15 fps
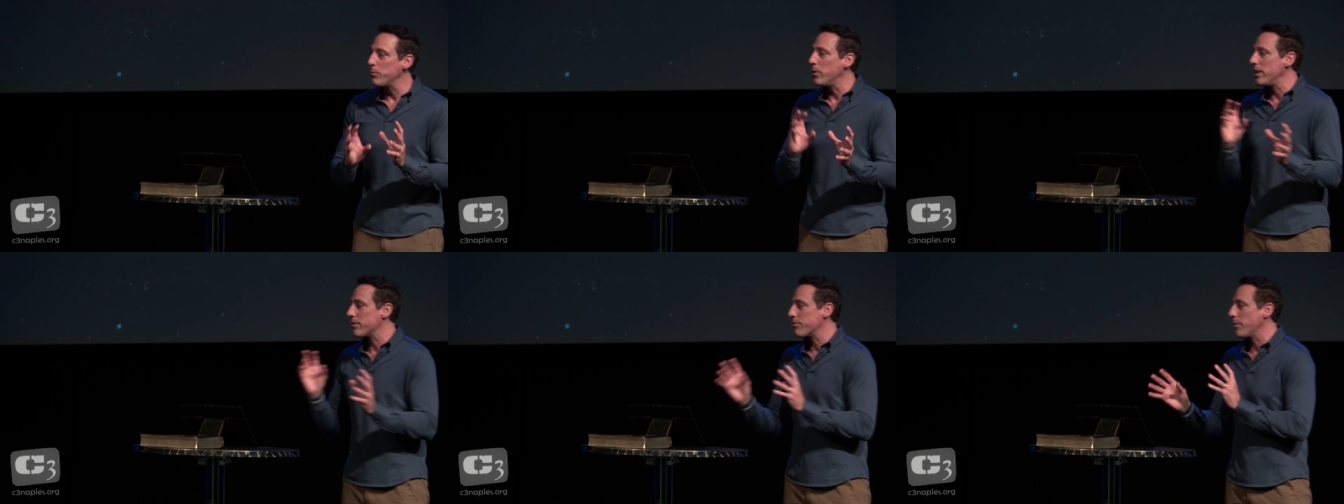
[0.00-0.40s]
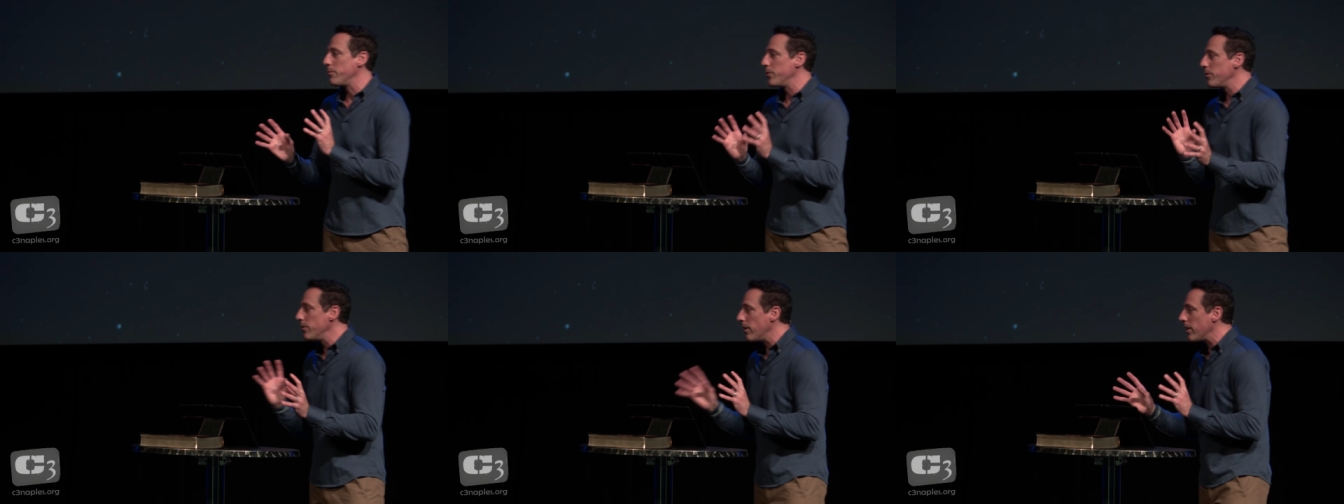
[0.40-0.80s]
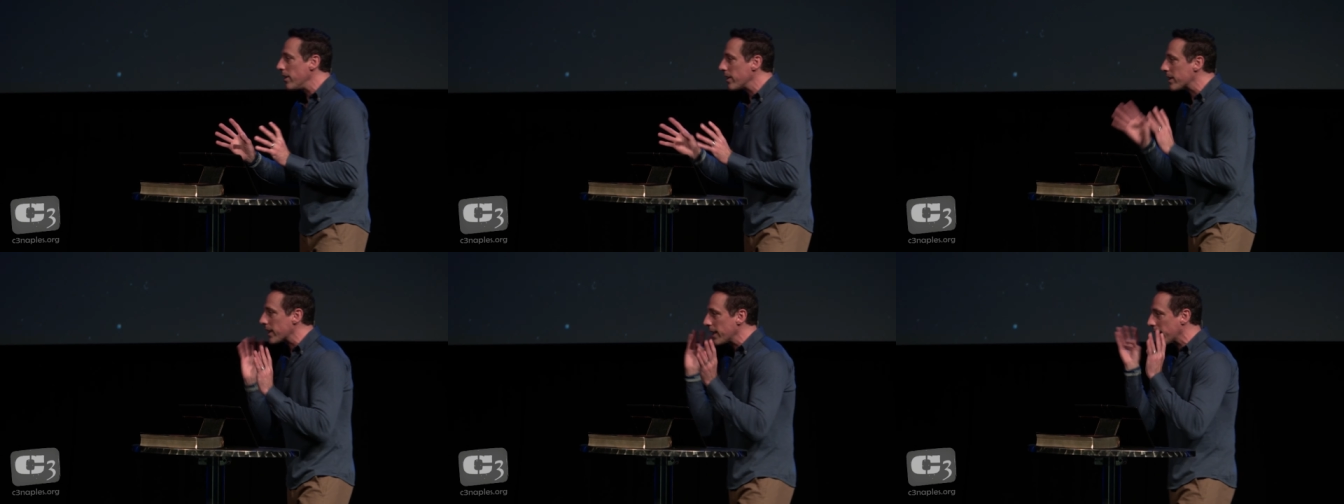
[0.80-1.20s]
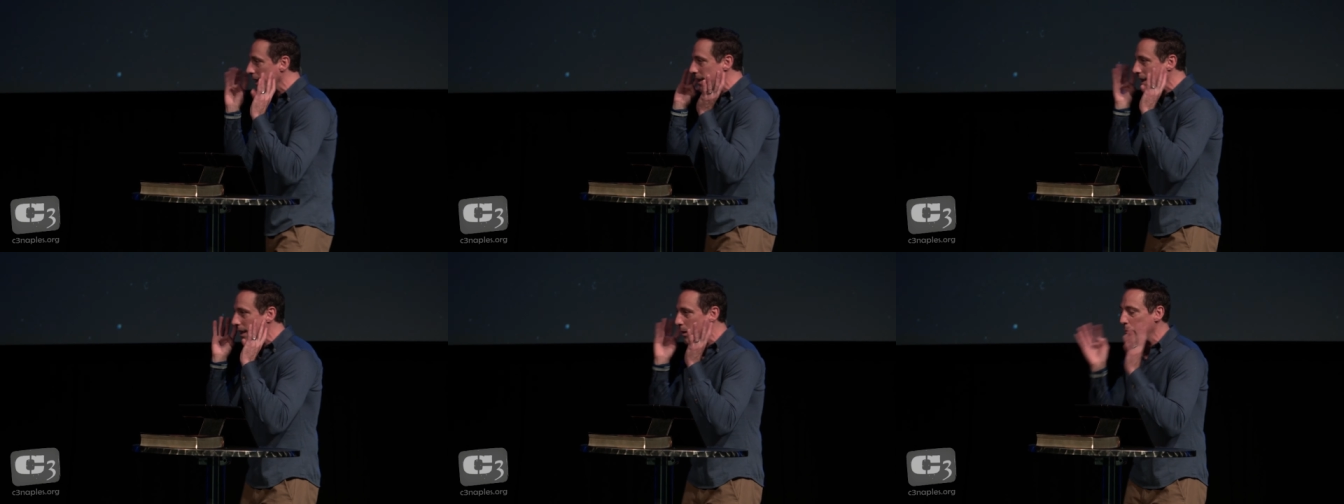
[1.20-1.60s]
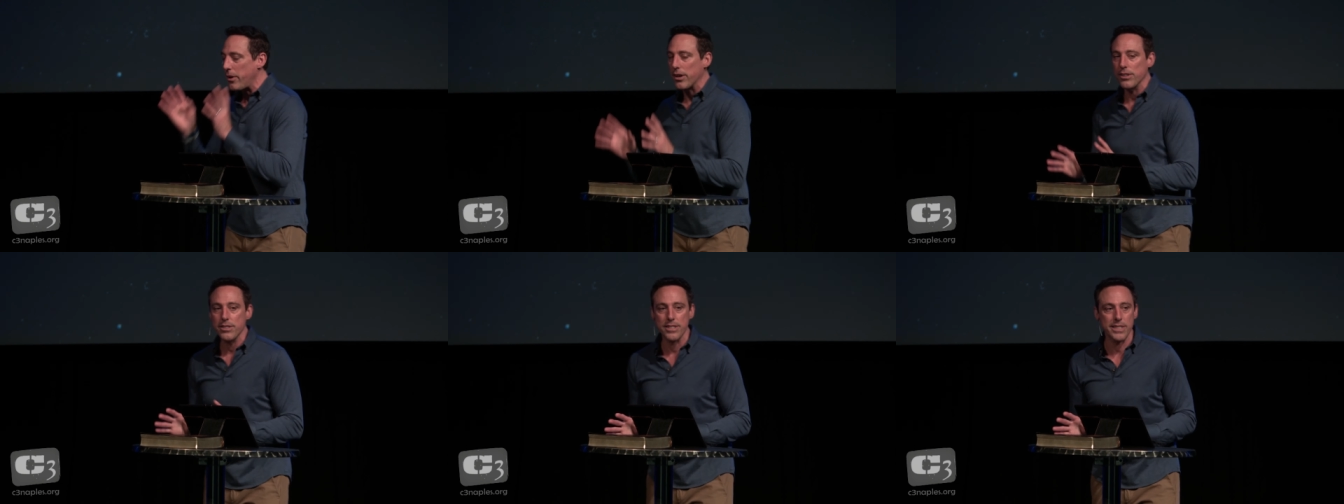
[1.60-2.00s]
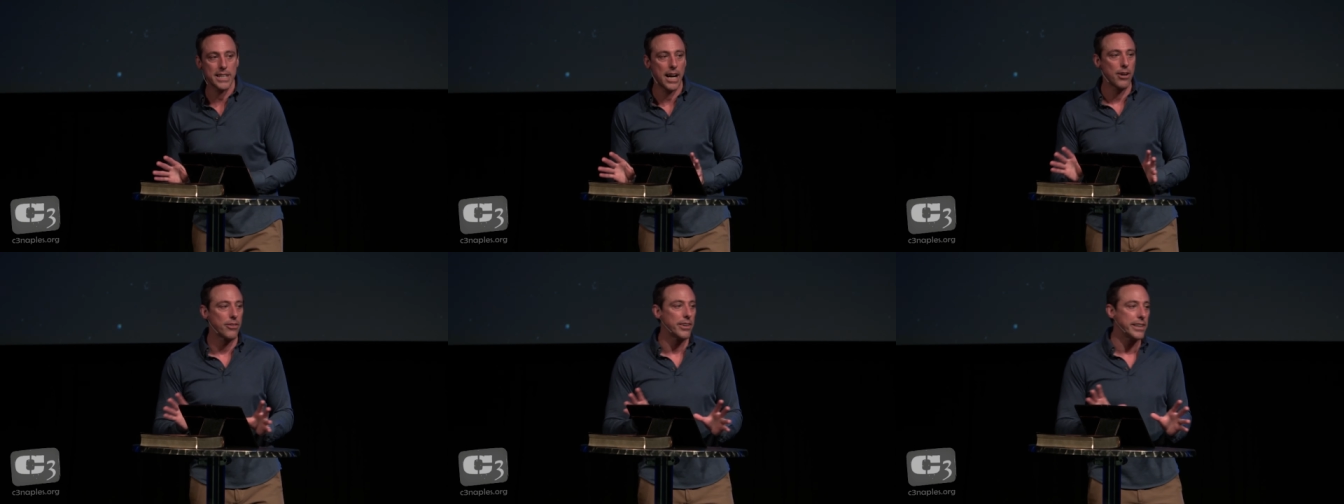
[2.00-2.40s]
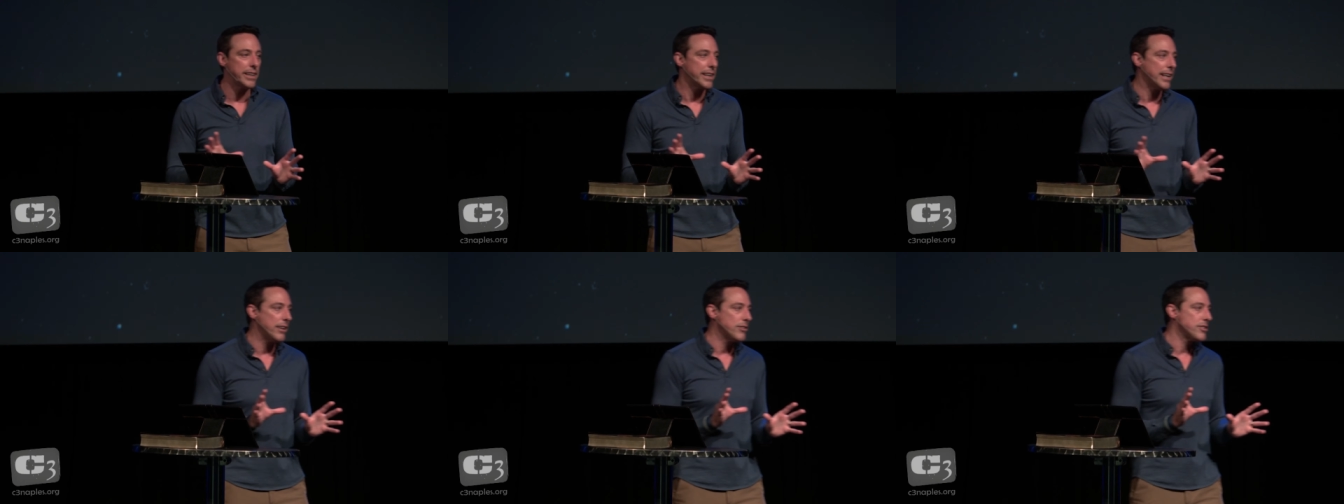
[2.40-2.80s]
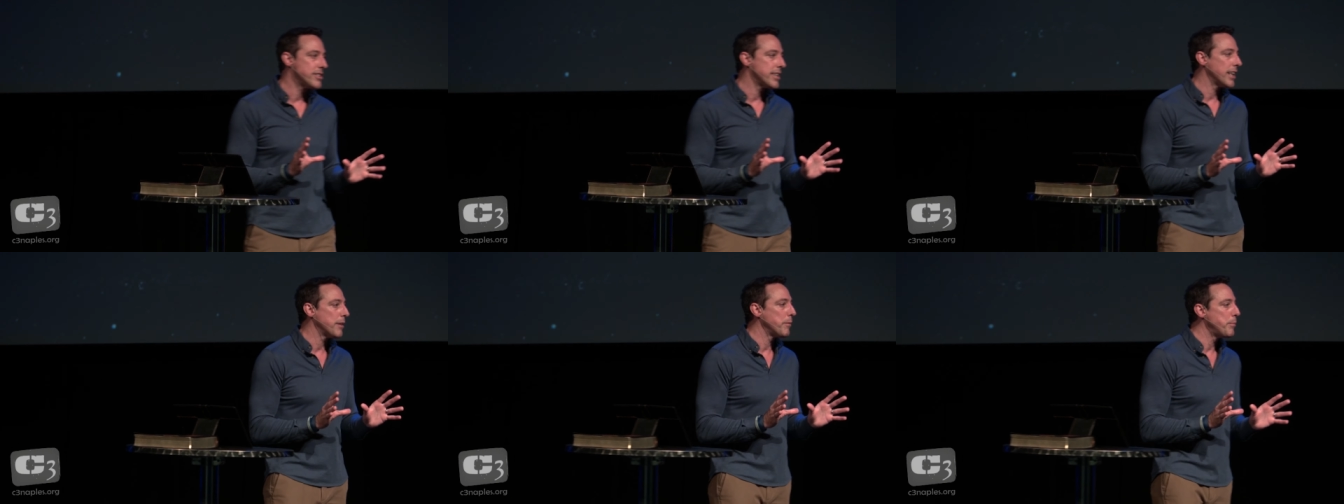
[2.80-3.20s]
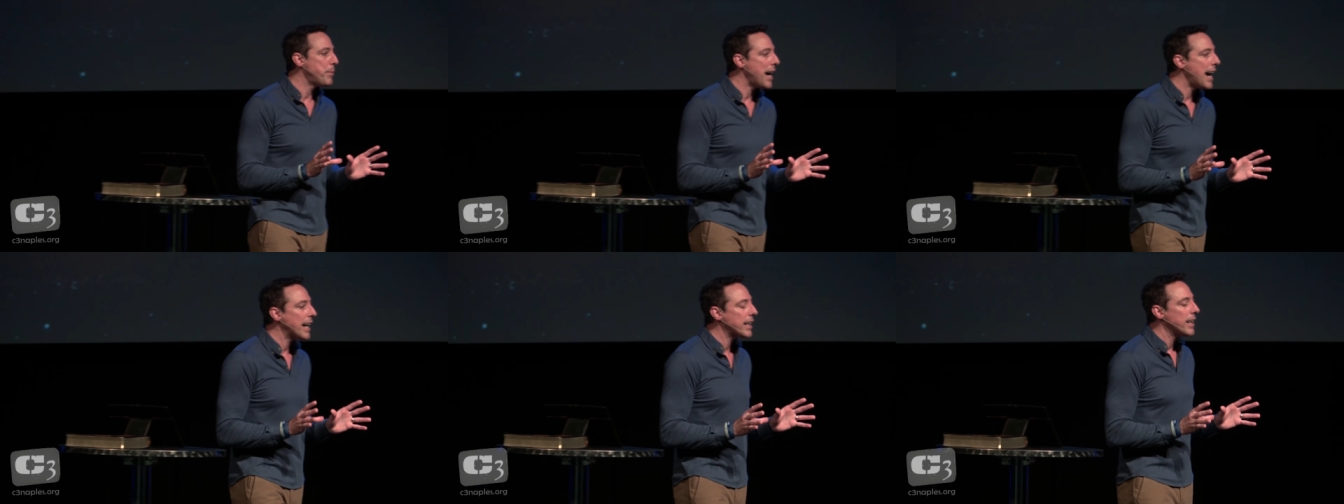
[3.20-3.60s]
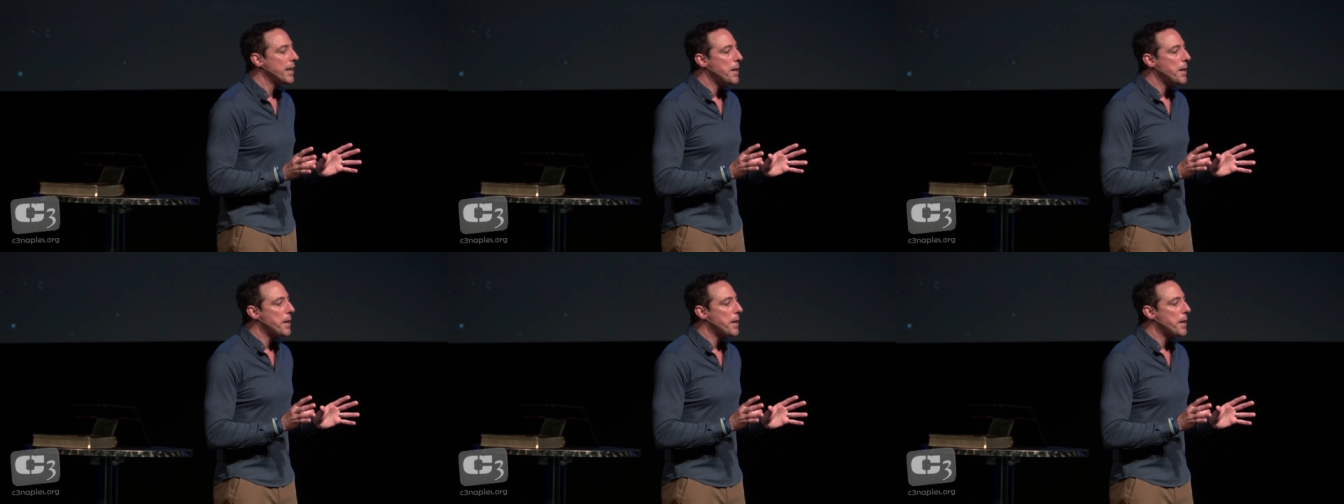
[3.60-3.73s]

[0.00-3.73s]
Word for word: What's from New York? Like I got to kind of parse this out right now. She's taking me back.